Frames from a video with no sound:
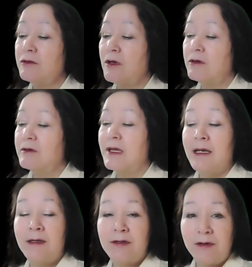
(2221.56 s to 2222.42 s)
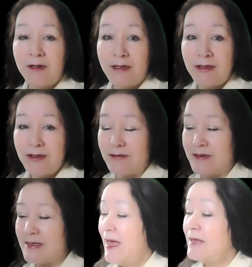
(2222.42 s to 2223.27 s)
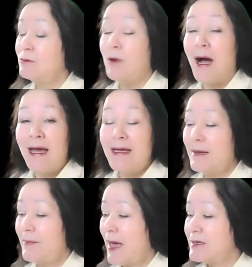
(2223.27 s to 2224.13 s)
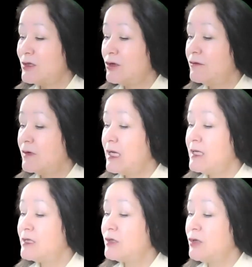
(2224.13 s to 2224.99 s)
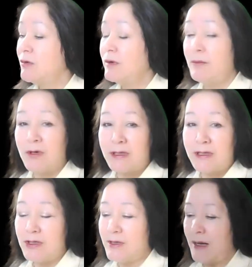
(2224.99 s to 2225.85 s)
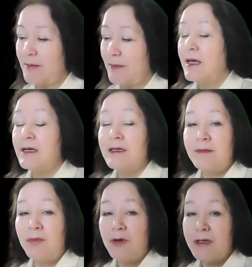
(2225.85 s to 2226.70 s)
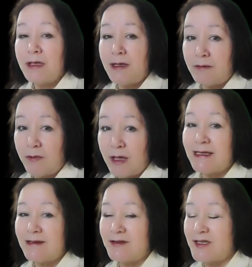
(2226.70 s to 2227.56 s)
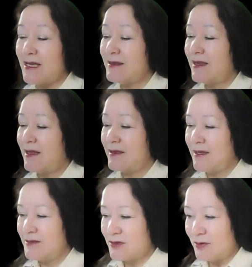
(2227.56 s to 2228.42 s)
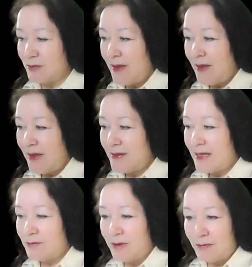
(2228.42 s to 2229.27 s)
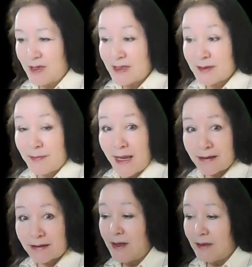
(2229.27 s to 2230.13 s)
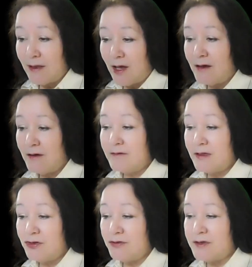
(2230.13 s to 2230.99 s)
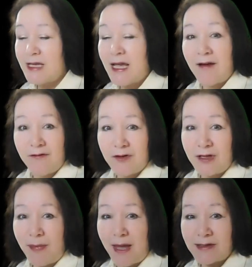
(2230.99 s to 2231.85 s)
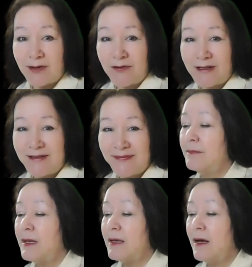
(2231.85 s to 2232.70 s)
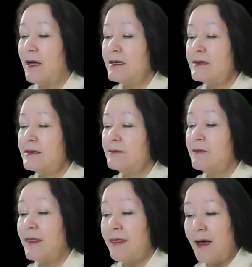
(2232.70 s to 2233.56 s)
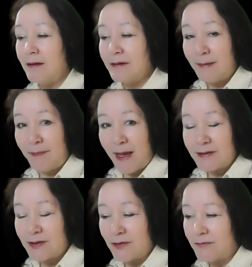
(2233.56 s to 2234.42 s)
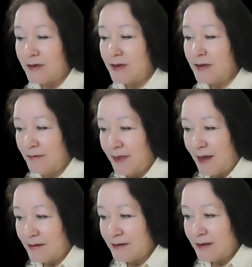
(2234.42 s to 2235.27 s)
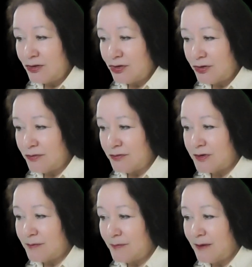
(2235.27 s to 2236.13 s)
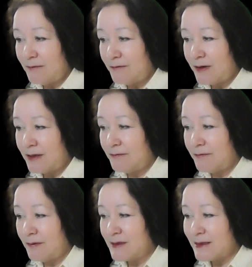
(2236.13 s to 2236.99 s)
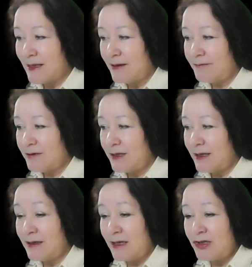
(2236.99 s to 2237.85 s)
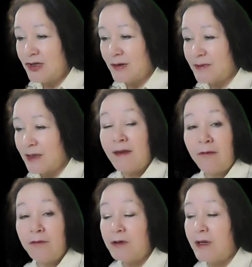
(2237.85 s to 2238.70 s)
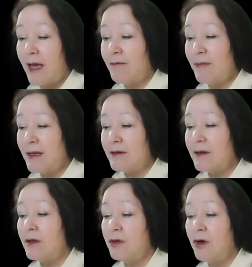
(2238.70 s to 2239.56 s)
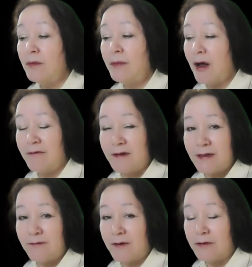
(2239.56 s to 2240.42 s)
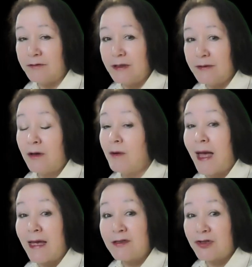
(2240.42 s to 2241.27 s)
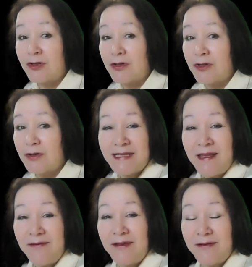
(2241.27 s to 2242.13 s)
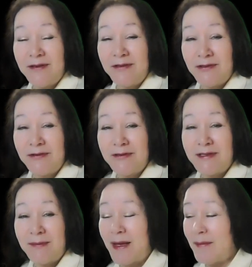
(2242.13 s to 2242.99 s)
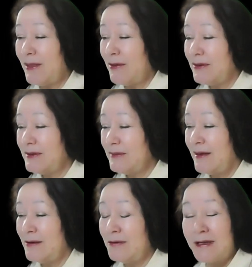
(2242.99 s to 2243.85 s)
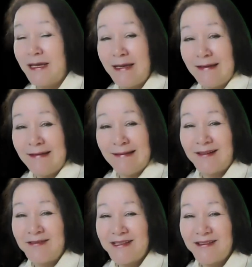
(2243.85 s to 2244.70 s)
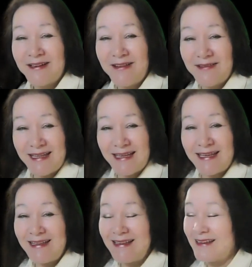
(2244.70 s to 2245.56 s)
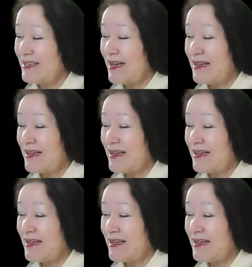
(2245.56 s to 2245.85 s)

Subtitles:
know the history of the Jews and why the Passover is so important to them. It is important that we understand that history and that we respect the love the Jews have for the Passover. Because without the Passover, without the Jews being freed from slavery in Egypt, there would have been no prophets of old, no Esther, saving of the Jews in Babylon, and no king, no story of the king, King